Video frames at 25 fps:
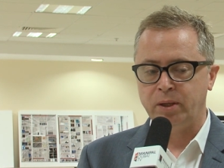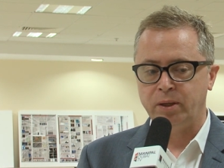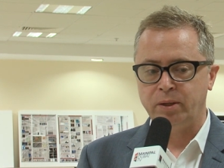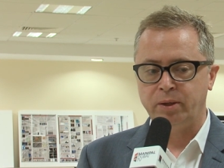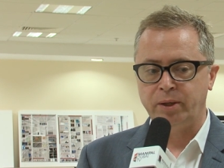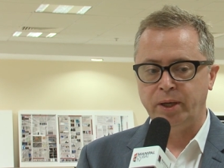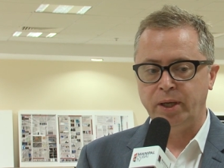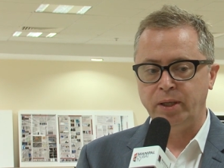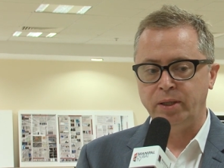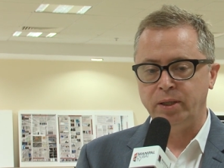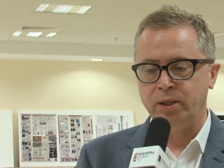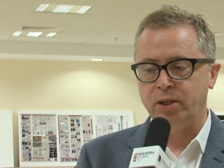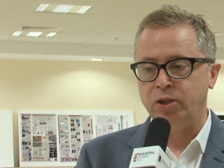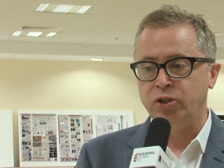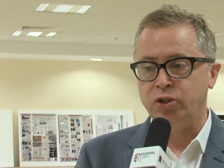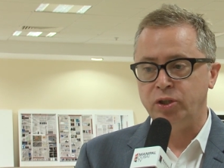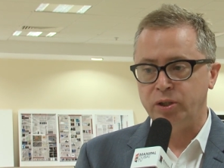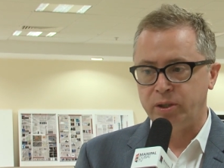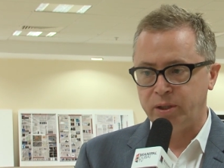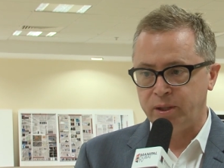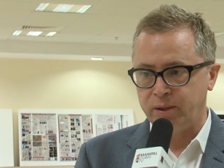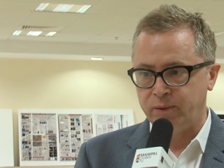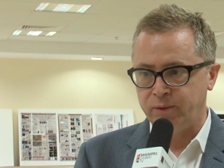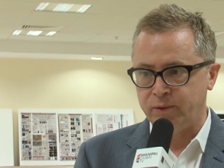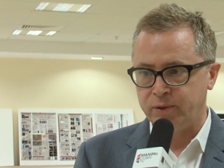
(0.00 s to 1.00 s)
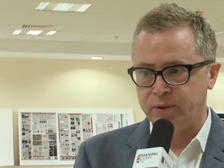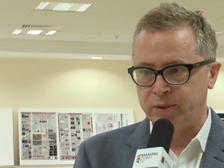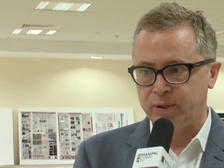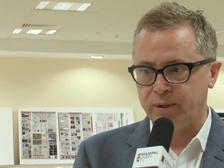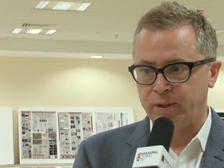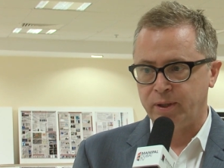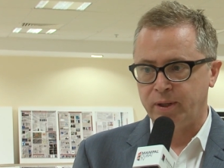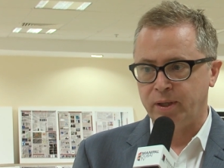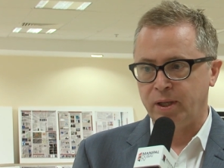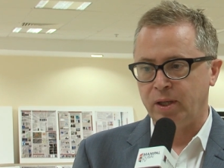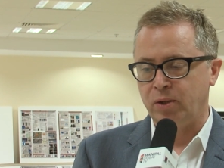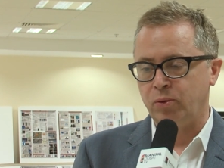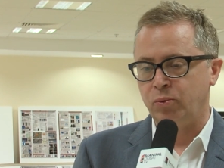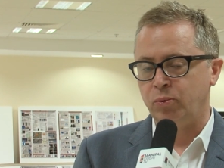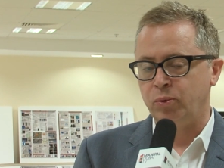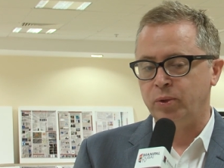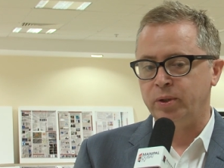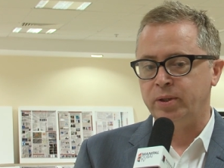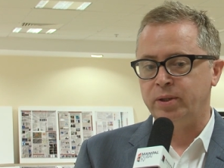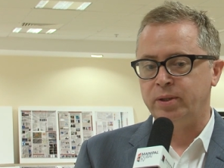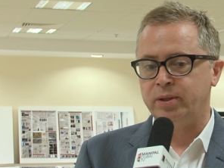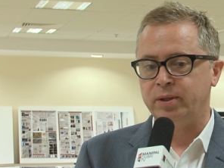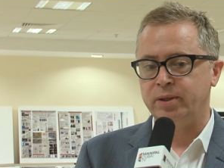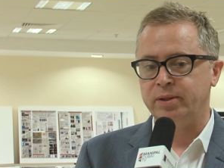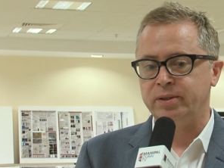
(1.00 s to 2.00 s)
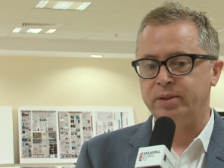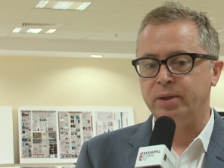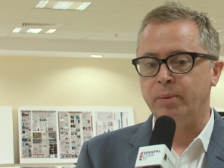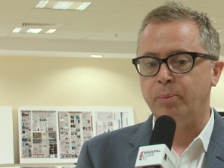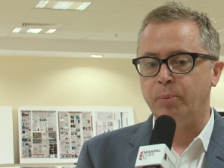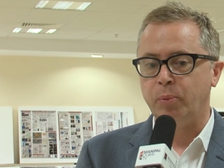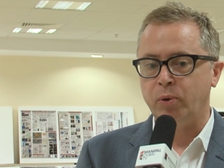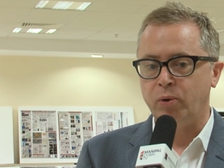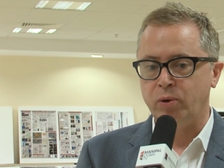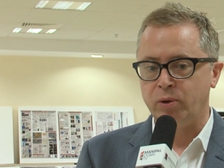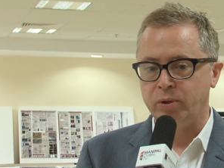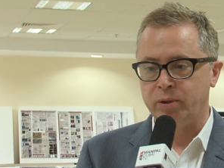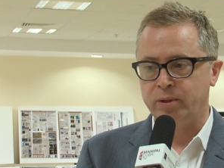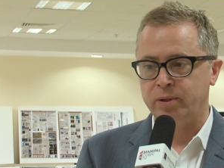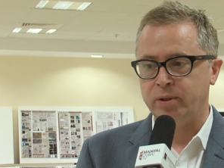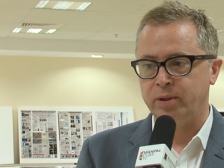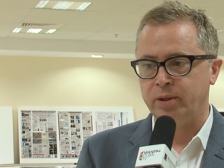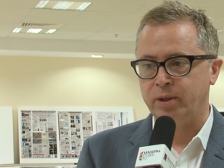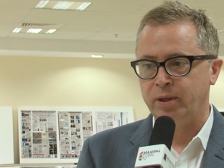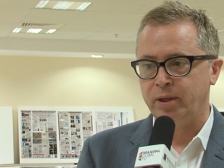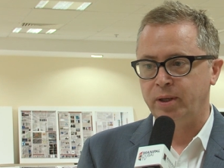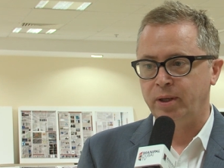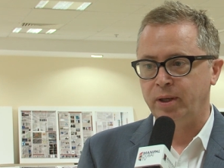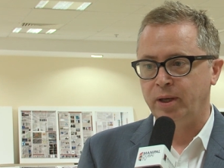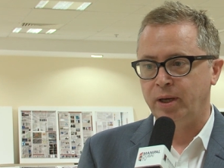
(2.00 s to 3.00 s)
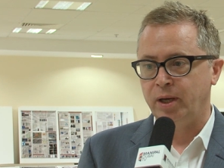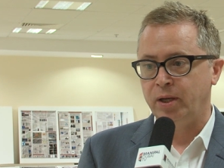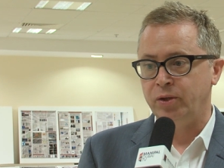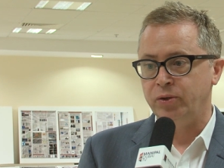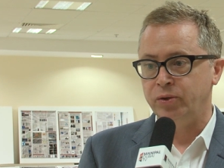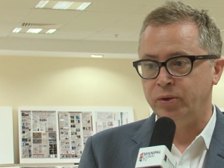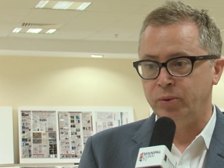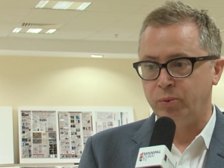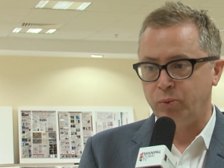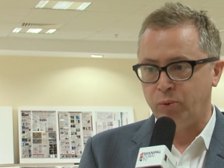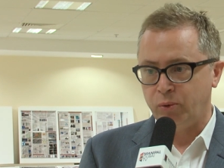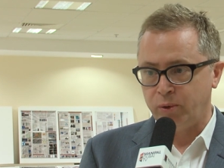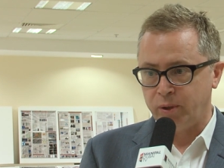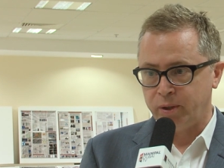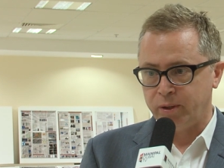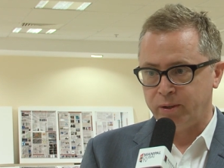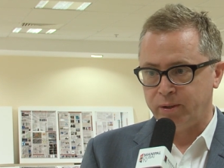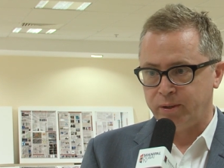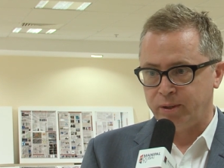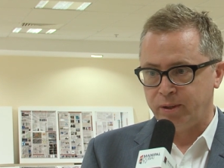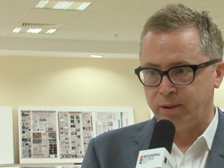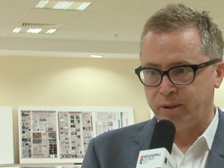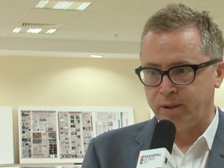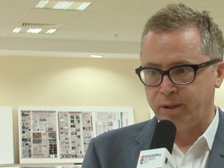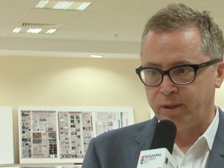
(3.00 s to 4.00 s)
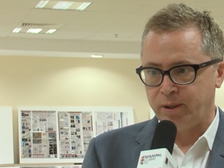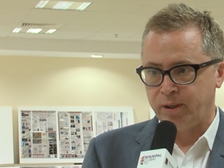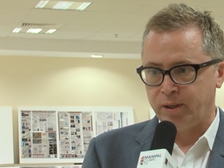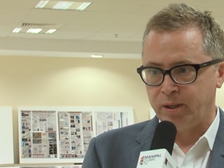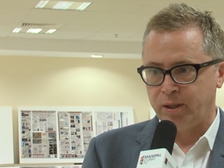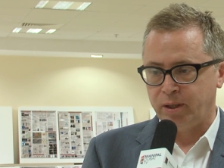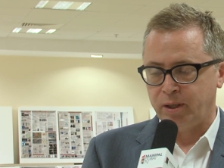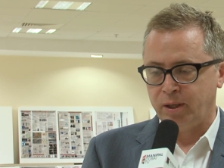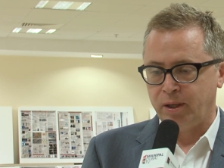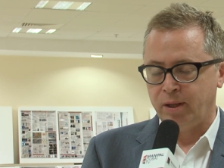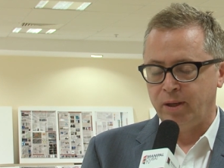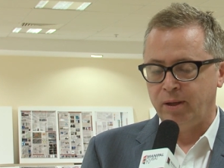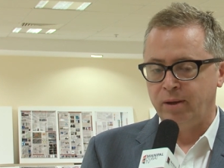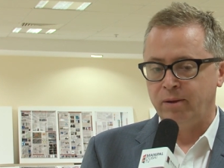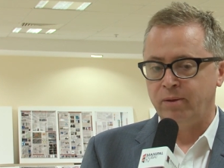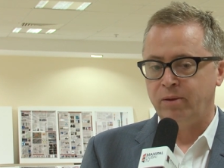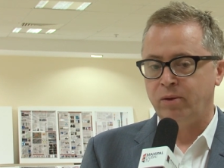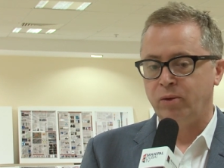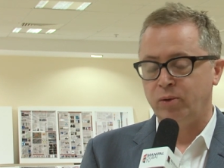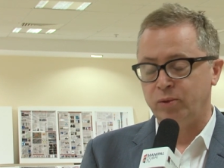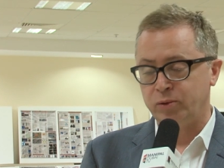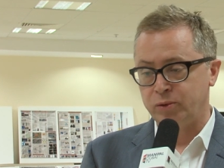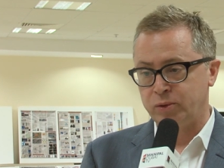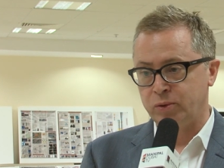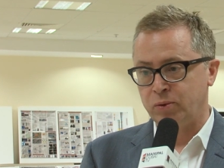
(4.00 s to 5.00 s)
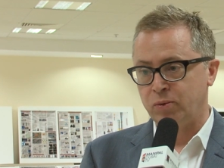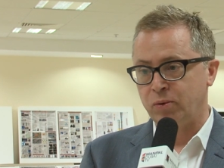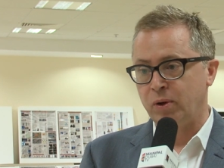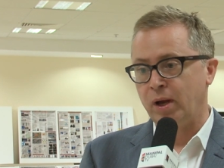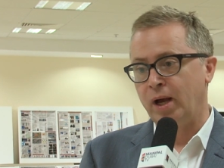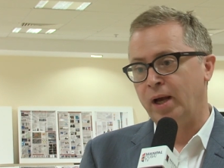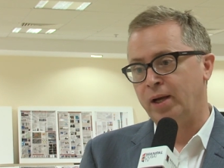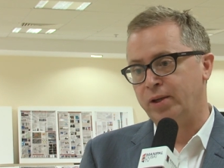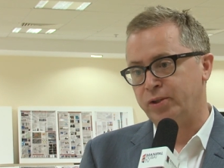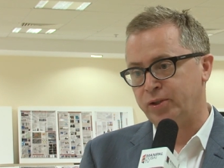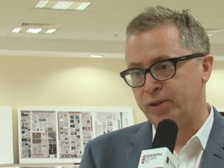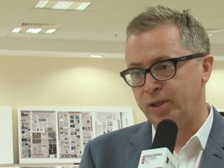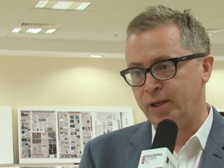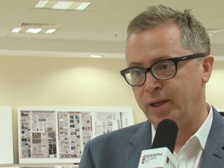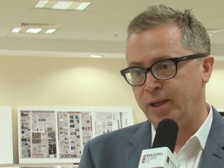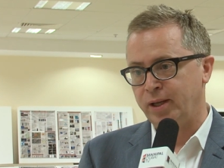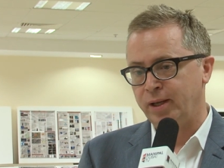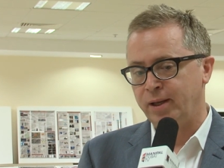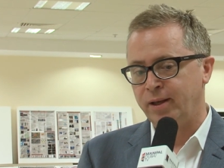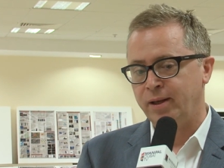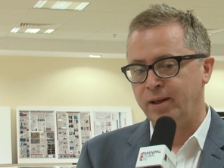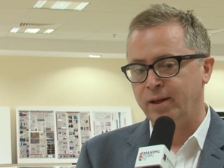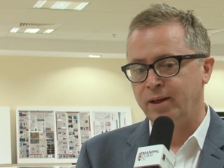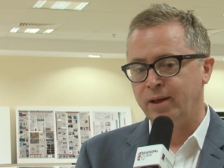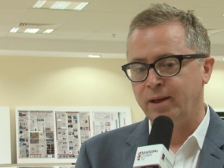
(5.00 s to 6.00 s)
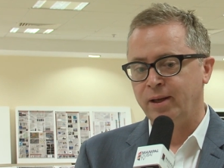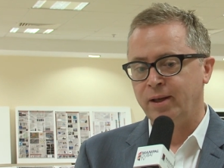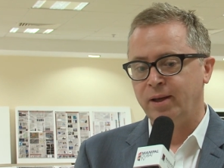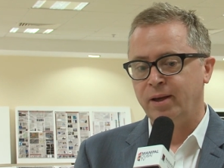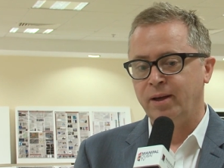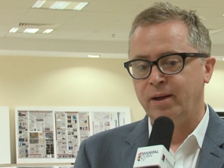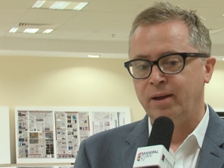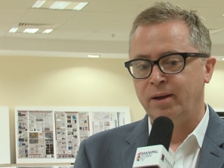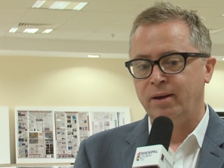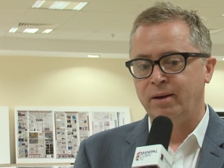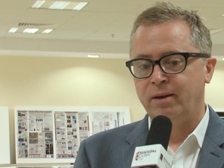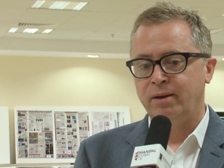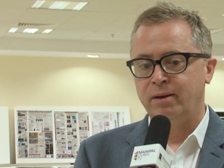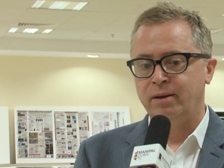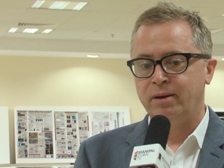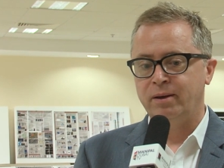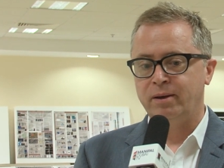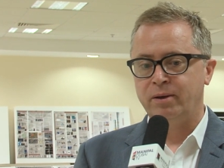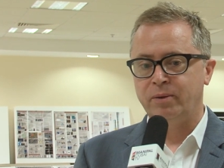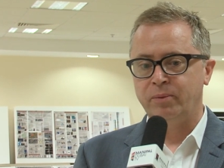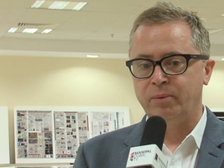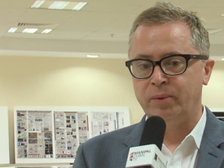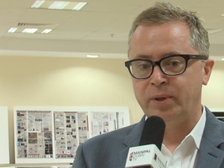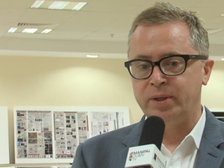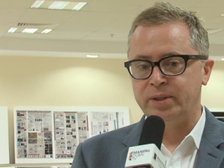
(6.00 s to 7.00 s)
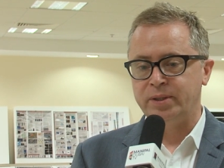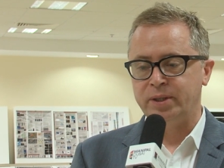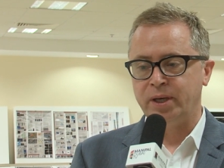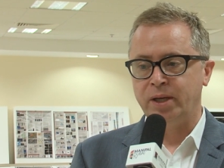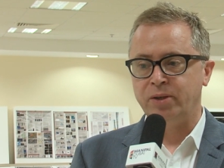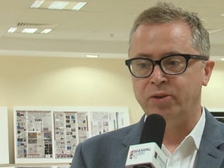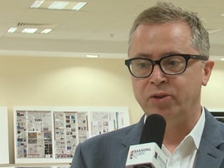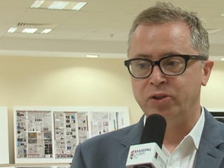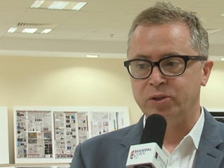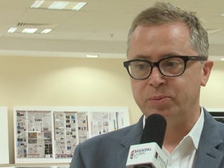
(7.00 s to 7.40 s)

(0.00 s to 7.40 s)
create initiatives that would support and reward those who actually design